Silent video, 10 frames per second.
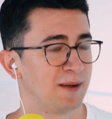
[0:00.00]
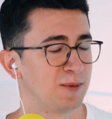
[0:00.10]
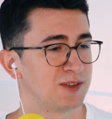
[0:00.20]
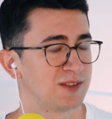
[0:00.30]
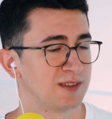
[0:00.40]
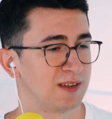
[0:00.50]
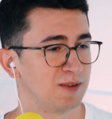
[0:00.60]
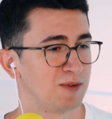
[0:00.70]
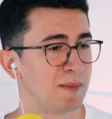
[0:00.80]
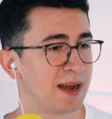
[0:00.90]
I was
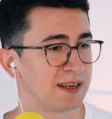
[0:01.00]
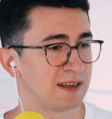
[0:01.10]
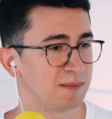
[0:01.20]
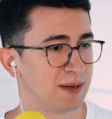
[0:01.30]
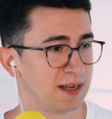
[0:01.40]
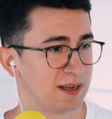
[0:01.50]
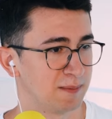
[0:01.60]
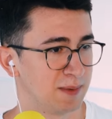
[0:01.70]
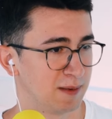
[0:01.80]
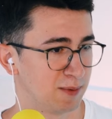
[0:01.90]
reminded by
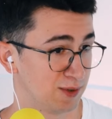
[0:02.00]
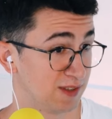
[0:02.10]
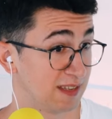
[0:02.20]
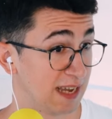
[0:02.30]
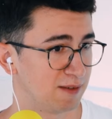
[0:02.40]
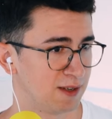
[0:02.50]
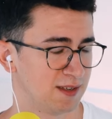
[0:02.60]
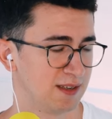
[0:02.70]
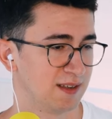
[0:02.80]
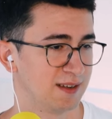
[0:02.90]
a person,
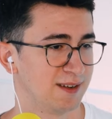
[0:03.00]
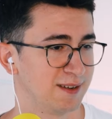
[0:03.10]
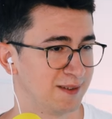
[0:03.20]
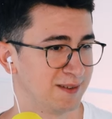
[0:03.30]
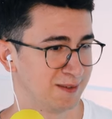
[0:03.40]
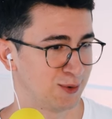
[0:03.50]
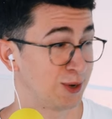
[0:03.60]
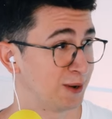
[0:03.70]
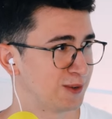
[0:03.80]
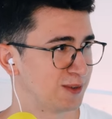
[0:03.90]
David,
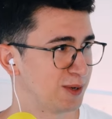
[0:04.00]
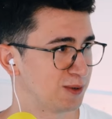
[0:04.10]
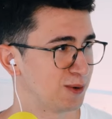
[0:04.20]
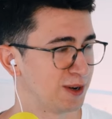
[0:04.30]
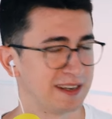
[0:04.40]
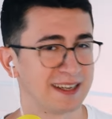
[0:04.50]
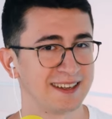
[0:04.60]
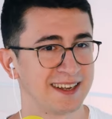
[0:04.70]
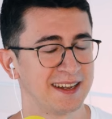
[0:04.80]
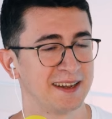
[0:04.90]
talking also about Gödel,
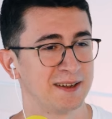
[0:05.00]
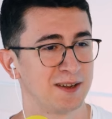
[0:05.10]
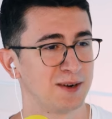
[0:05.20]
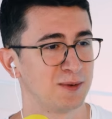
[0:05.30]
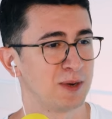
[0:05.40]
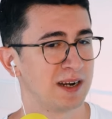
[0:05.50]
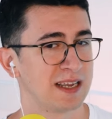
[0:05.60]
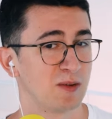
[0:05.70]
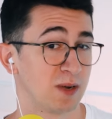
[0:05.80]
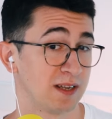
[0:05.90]
that, you know,
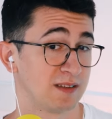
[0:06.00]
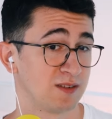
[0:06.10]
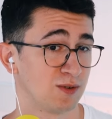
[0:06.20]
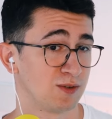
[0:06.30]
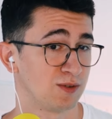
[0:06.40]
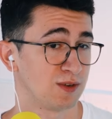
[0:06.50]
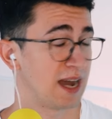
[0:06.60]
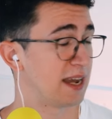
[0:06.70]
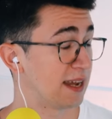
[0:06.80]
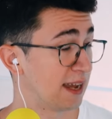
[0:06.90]
when he went to
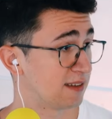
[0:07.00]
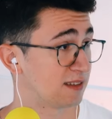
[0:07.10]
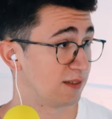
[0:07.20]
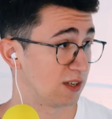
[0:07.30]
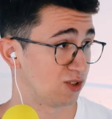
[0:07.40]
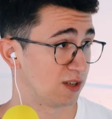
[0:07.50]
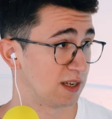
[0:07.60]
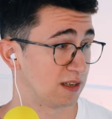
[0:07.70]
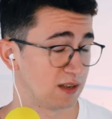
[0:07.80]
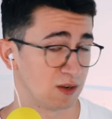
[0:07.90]
the IAS
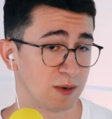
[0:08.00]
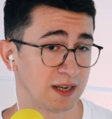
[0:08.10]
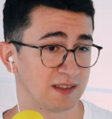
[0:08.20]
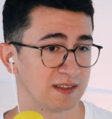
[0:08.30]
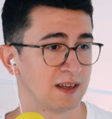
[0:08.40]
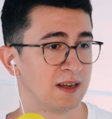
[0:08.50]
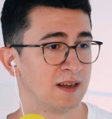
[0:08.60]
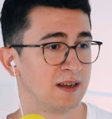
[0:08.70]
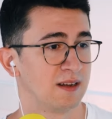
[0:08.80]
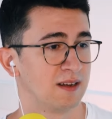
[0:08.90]
eventually in the US,
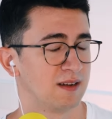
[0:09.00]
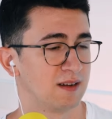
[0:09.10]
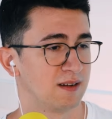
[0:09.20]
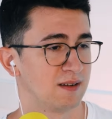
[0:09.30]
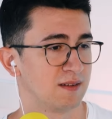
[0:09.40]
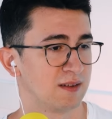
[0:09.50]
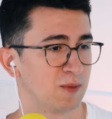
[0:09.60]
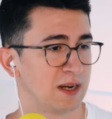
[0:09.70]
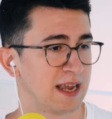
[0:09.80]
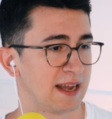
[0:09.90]

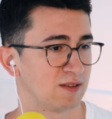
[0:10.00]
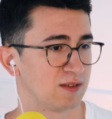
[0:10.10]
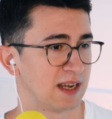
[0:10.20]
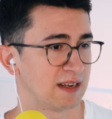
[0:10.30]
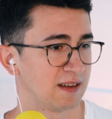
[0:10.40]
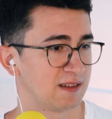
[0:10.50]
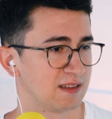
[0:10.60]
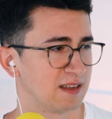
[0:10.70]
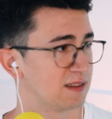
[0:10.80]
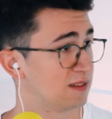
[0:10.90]
when he had to take
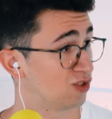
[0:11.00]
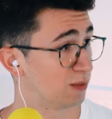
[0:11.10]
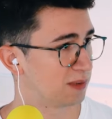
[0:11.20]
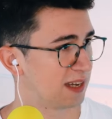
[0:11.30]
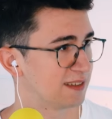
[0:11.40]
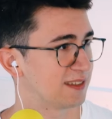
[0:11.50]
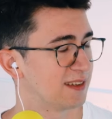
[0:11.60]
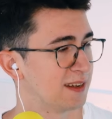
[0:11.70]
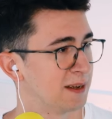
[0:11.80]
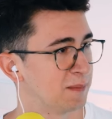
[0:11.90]
this citizenship
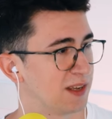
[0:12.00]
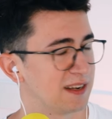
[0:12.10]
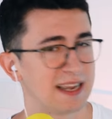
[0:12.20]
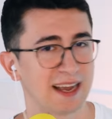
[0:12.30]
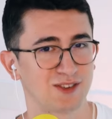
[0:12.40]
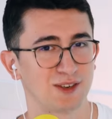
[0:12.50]
test, that he